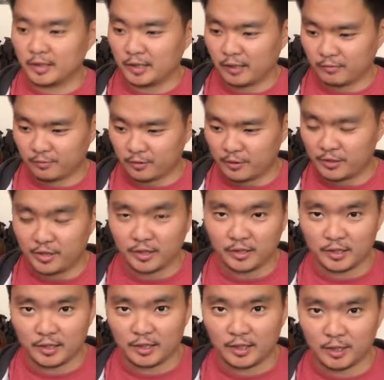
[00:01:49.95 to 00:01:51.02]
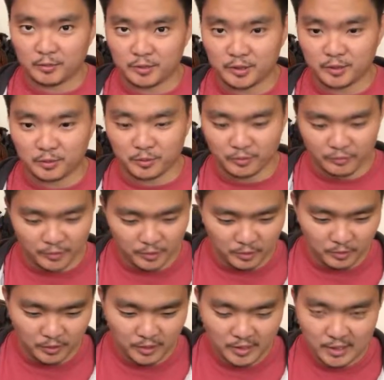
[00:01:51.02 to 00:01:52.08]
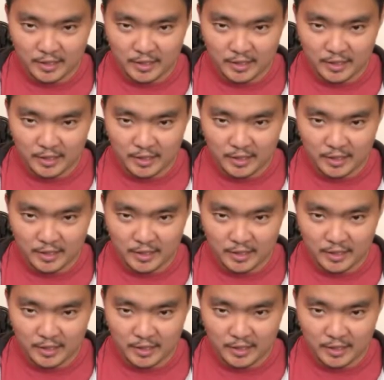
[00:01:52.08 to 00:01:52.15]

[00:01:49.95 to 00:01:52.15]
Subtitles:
everything with the review.